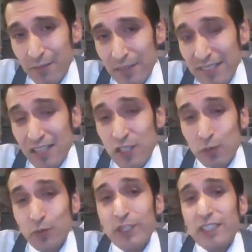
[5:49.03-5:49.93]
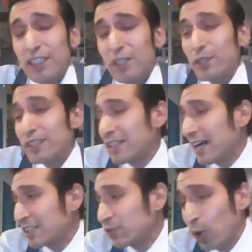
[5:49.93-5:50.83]
that's really, really
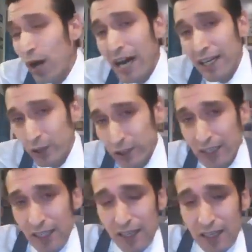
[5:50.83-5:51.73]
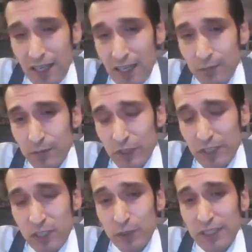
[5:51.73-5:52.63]
kind of wild.
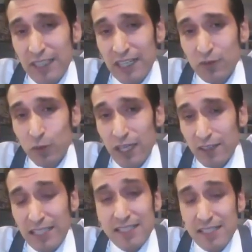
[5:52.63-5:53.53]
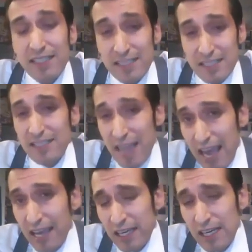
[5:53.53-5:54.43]
That's really kind of wild that to this
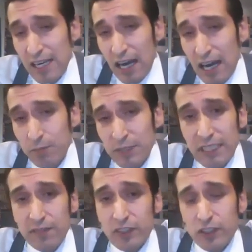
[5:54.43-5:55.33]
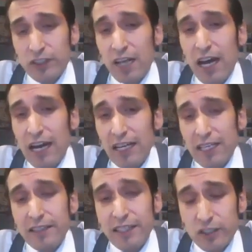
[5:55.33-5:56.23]
day, believe it or
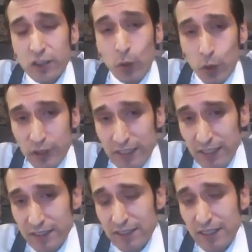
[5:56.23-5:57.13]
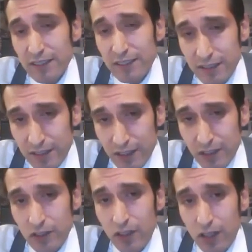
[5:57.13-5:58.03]
not, this ordinance is
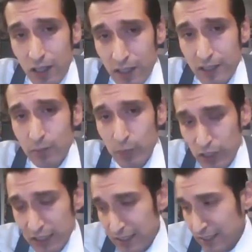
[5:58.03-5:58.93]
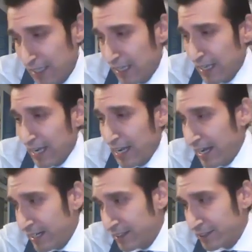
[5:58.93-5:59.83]
still on the books.
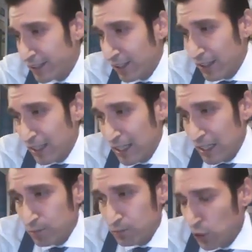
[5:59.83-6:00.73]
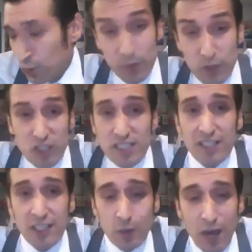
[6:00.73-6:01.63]
And, we were just
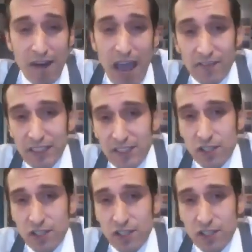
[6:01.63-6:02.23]
sitting around having this